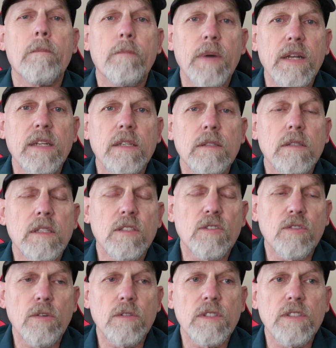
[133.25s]
but it
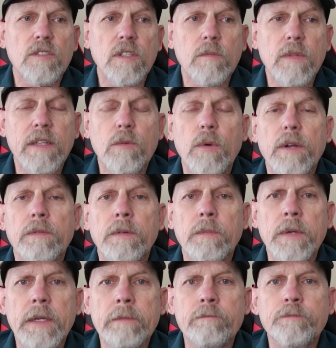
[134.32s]
certainly seemed that way for
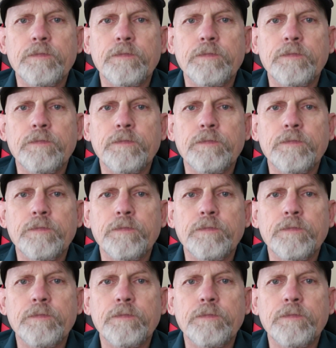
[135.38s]
me.